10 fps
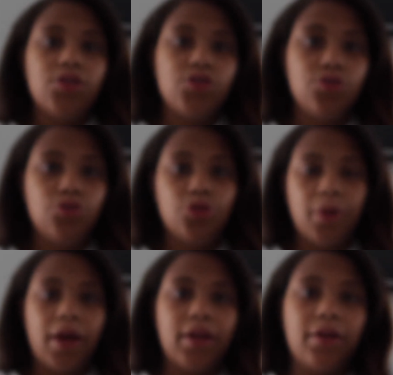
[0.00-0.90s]
too
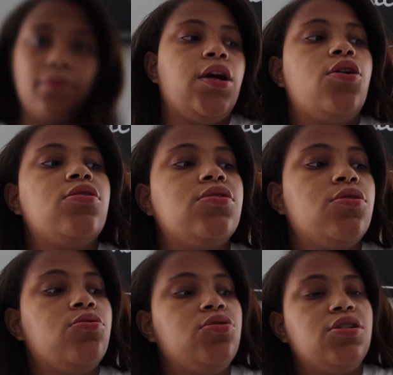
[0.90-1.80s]
dramatic. And I
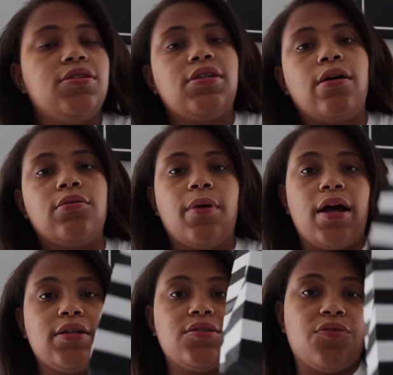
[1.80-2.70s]
also just stopped
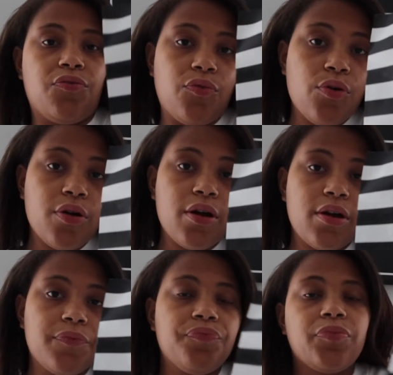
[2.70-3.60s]
by
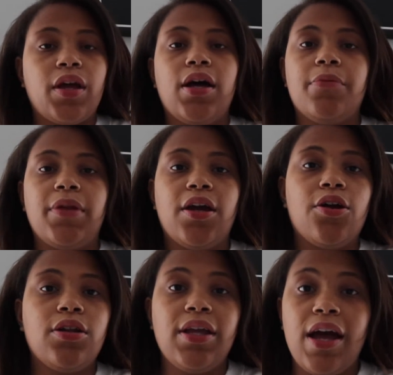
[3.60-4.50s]
Sephora. They
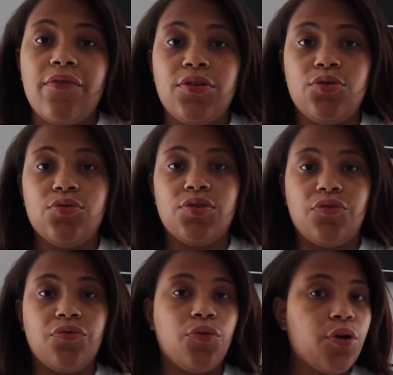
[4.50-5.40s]
currently have a new
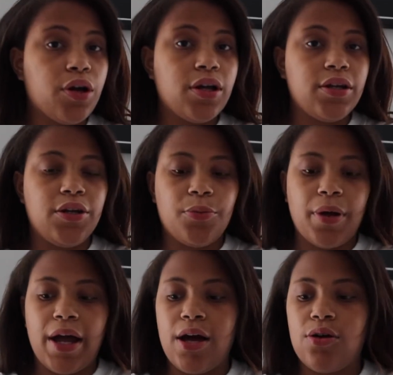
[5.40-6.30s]
Sephora near
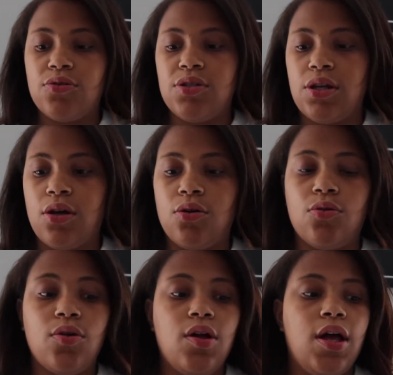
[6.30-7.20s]
my house,
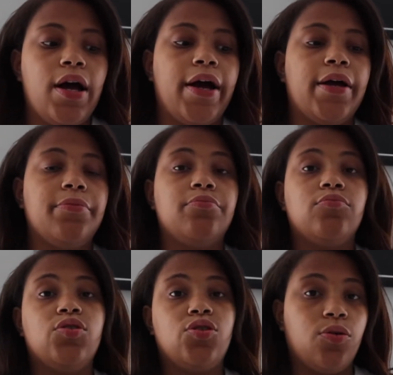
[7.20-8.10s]
so
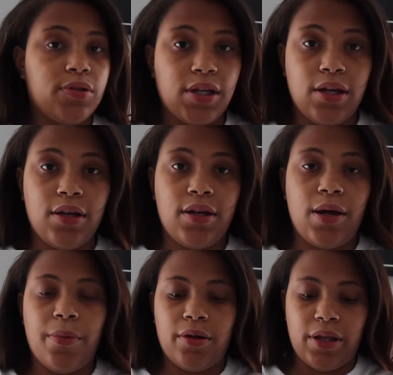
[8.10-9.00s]
I'm so excited
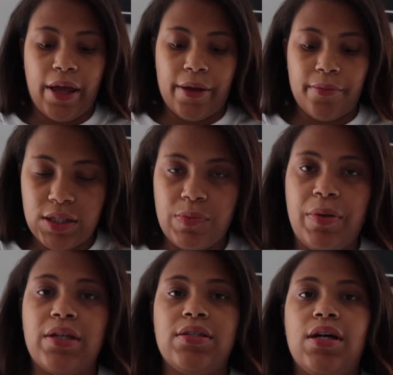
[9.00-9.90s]
about that. Just
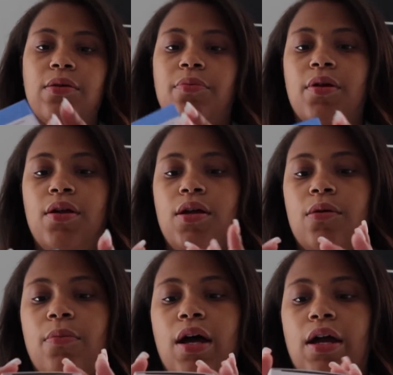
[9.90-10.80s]
picked up
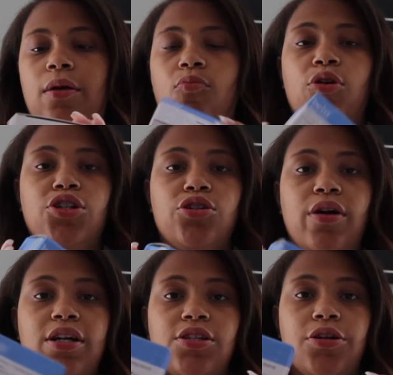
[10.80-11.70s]
my
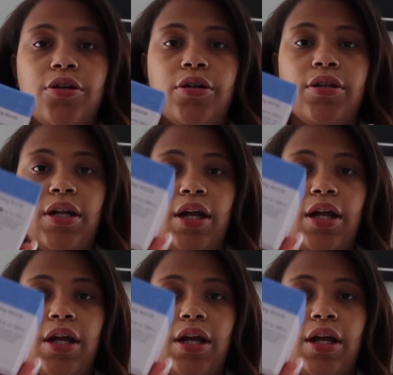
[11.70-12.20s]
moisturizer that